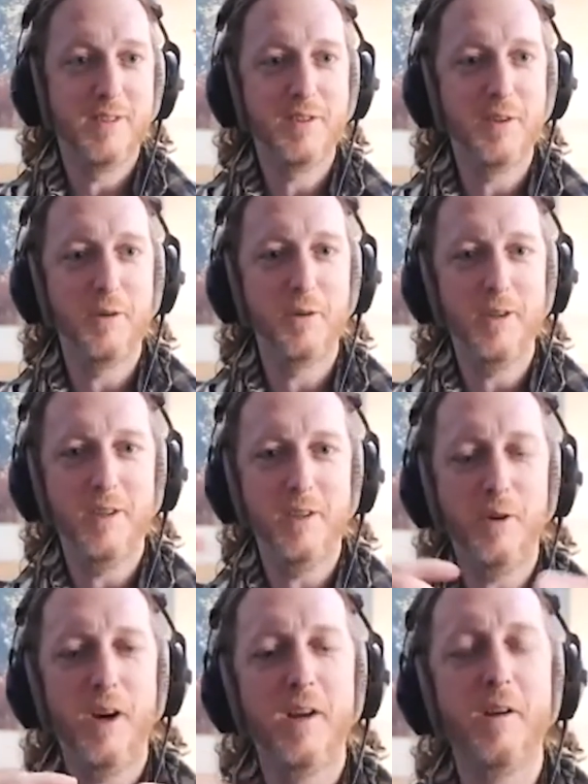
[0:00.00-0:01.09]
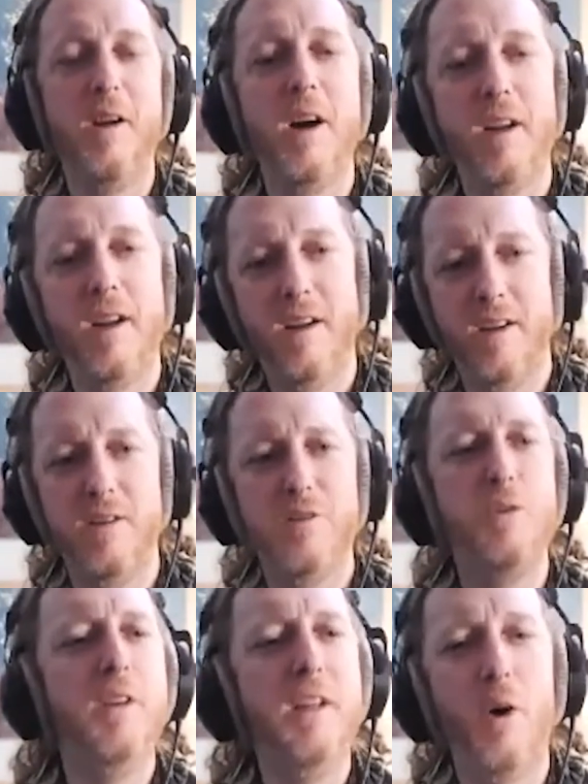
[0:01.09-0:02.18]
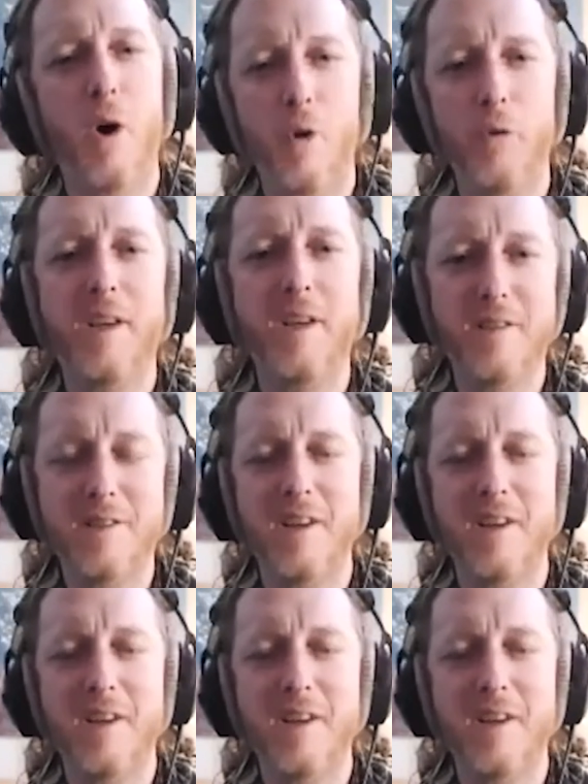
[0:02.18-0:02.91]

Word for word: So you gotta kind of so you need all these.